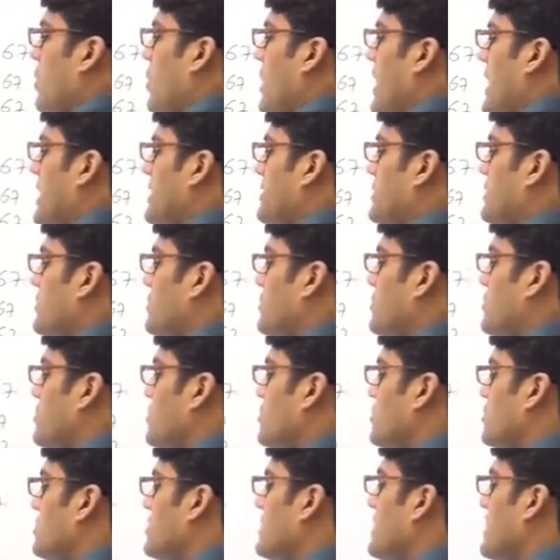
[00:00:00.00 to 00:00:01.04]
One,
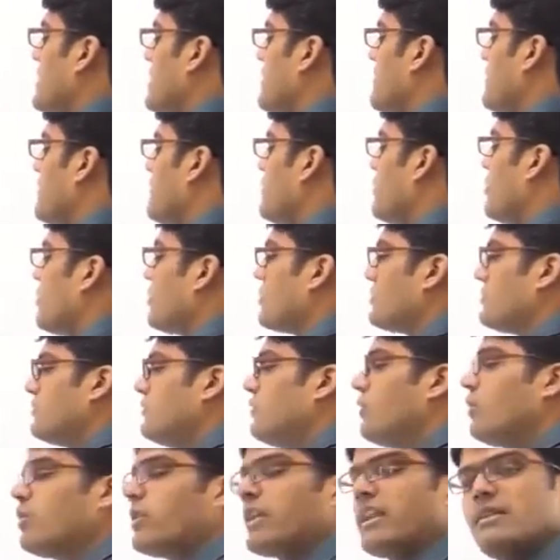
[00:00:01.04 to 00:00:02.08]
two, three, four.
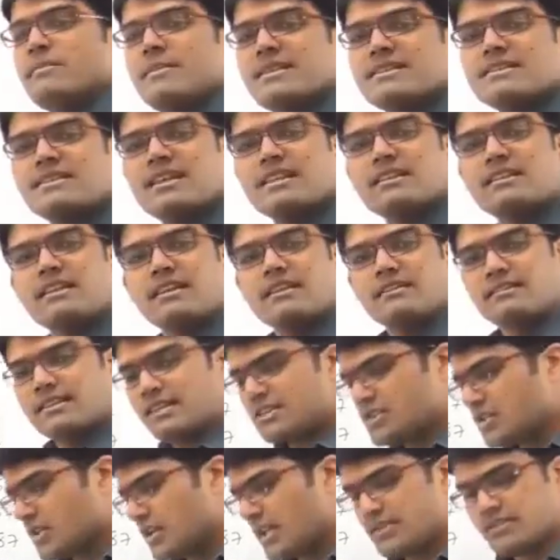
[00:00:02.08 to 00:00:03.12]
Four elements are there.
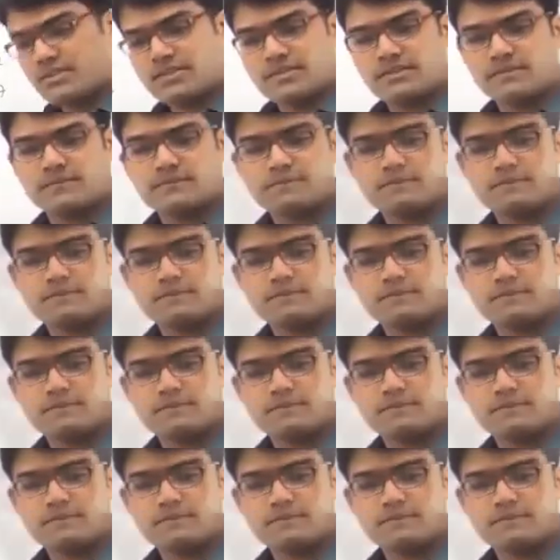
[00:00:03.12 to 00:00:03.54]
That's your answer.